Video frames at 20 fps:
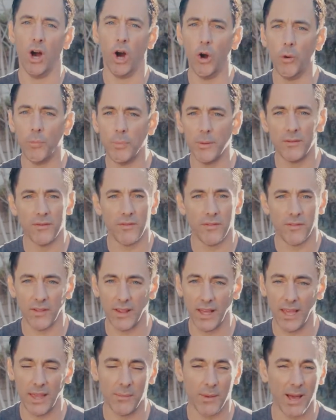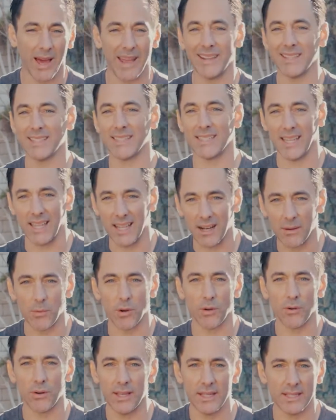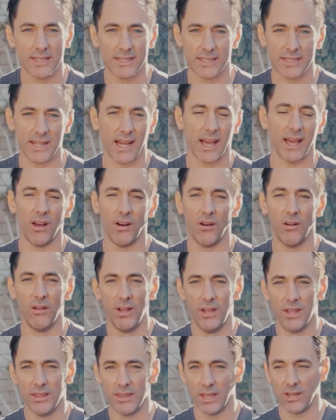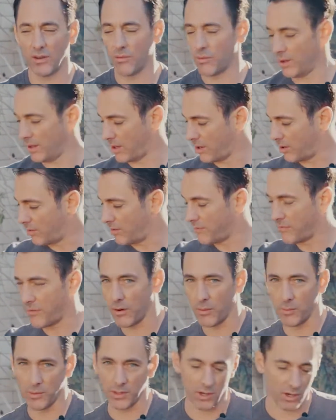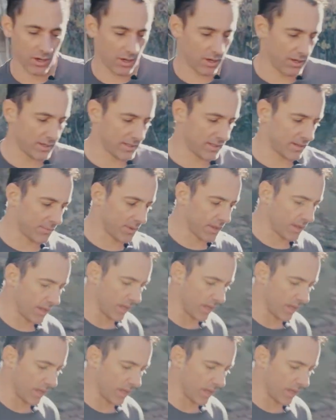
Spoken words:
open flame, kind of Santa Maria style that you're really going for when you're cooking something